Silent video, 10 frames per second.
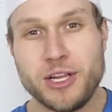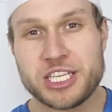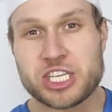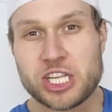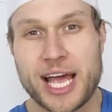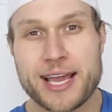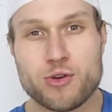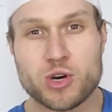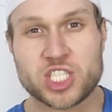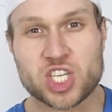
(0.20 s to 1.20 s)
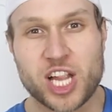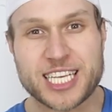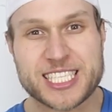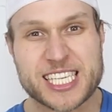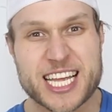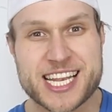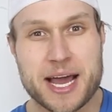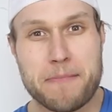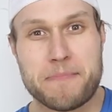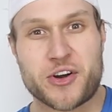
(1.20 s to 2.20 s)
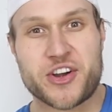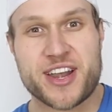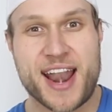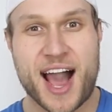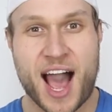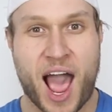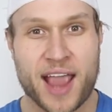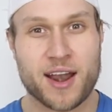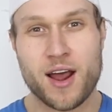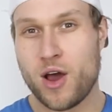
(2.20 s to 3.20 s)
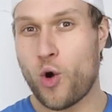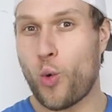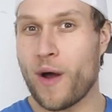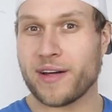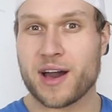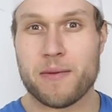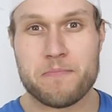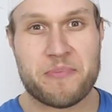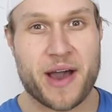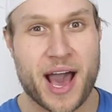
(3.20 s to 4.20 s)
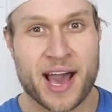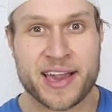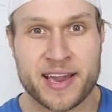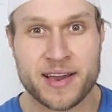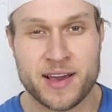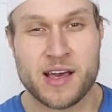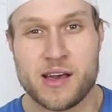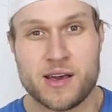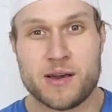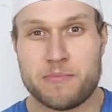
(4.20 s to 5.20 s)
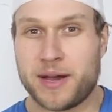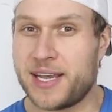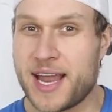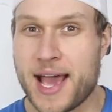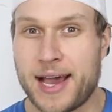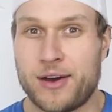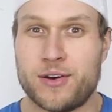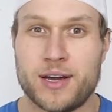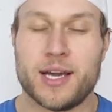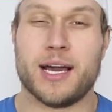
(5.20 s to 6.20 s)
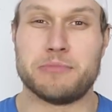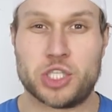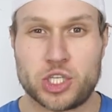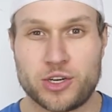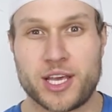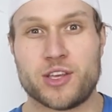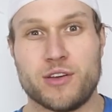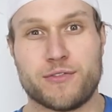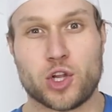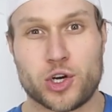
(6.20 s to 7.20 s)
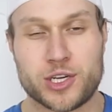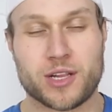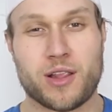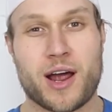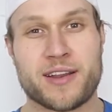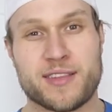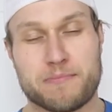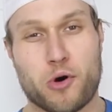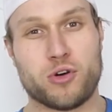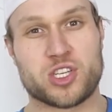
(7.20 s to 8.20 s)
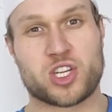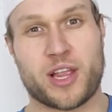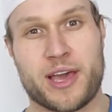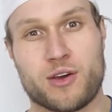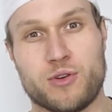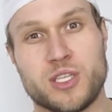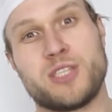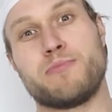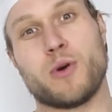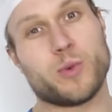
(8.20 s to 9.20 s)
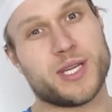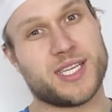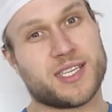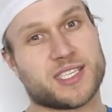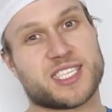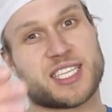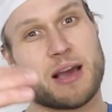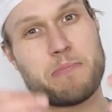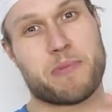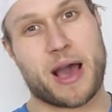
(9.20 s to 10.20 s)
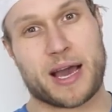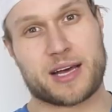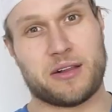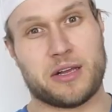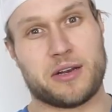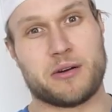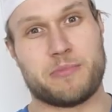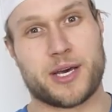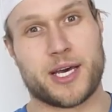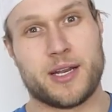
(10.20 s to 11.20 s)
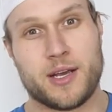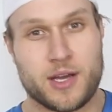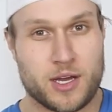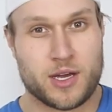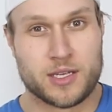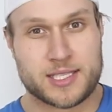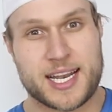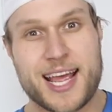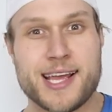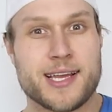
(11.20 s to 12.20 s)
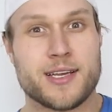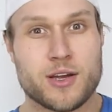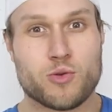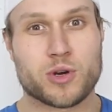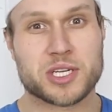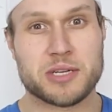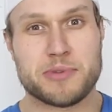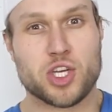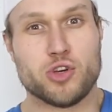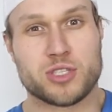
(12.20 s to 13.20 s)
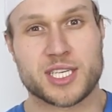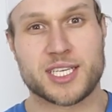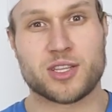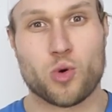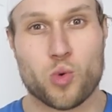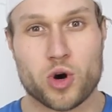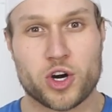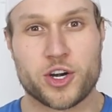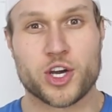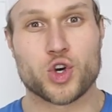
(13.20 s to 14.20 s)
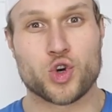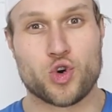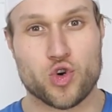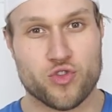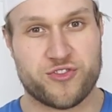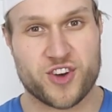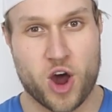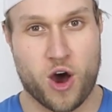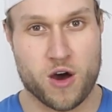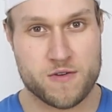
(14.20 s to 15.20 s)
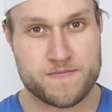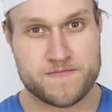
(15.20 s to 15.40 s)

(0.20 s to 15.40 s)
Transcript: English language lesson number nine. Welcome back. By now, I'm sure that you've learned a lot in the Polish language, but we need to step back a little bit. Today, we're going to be using the word gówno.